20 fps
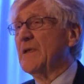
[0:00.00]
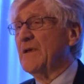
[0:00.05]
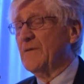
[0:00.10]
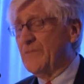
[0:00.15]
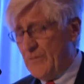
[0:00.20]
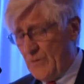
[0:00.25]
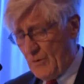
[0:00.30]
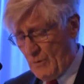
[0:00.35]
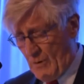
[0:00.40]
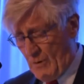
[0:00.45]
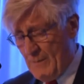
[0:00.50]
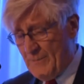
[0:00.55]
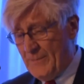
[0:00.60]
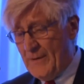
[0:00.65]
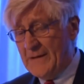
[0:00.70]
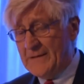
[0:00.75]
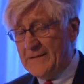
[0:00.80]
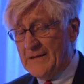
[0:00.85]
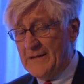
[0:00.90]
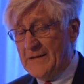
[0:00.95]
If you go up
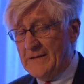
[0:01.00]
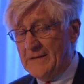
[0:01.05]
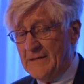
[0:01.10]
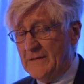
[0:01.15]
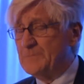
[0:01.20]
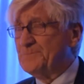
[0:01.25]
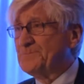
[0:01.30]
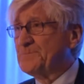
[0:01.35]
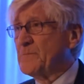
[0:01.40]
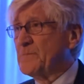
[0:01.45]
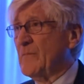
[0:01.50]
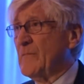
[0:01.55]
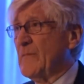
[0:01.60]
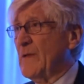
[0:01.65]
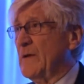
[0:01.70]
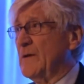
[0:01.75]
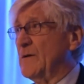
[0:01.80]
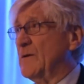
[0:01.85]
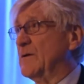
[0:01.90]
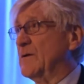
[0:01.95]
on the um,
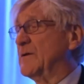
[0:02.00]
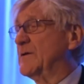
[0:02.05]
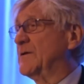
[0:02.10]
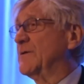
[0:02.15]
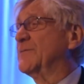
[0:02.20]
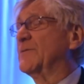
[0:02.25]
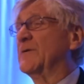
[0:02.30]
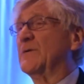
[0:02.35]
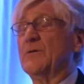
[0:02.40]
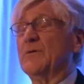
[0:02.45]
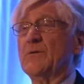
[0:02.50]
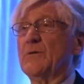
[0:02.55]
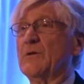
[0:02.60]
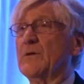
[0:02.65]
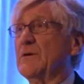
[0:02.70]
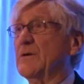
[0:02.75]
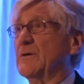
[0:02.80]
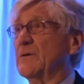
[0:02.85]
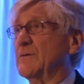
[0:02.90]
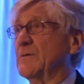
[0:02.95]
different
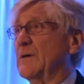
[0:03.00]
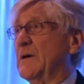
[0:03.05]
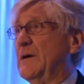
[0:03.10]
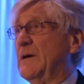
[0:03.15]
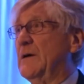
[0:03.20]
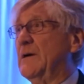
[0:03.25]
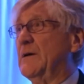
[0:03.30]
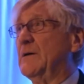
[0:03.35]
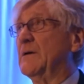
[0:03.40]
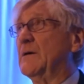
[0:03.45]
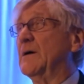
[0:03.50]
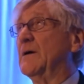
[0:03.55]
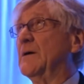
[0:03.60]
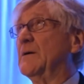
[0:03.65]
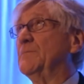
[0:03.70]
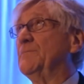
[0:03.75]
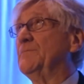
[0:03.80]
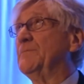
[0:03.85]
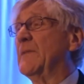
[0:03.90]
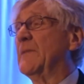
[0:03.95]
nuclear
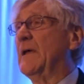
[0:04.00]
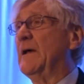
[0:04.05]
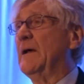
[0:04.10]
um,